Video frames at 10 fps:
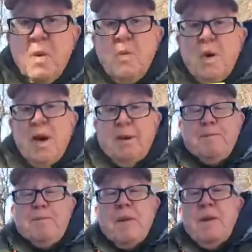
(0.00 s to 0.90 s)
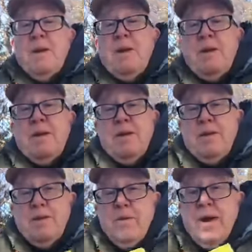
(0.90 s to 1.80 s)
Well,
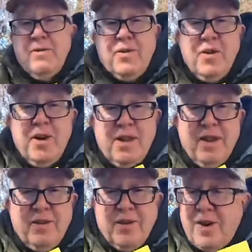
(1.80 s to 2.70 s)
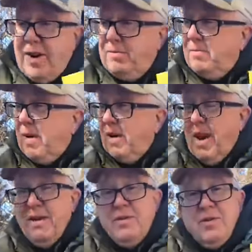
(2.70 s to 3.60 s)
we have certain things in our
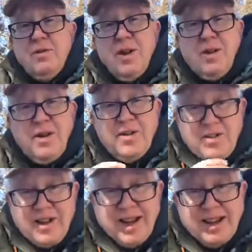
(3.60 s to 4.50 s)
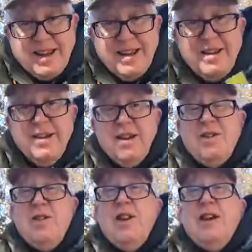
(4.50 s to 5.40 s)
lives that are acidic.
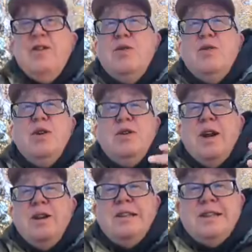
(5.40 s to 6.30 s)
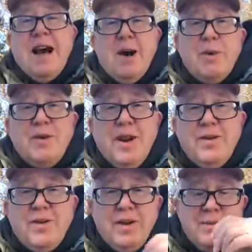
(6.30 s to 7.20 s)
Acidic is usually kind of sour
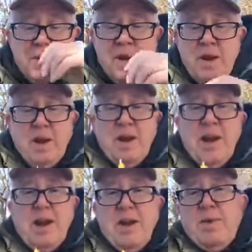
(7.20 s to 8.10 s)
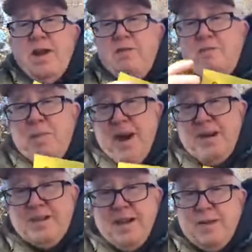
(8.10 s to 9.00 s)
tasting. And then we have
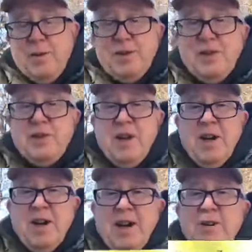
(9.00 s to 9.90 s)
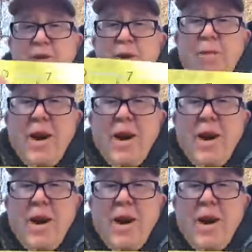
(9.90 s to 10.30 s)
basic, which is, and you've heard about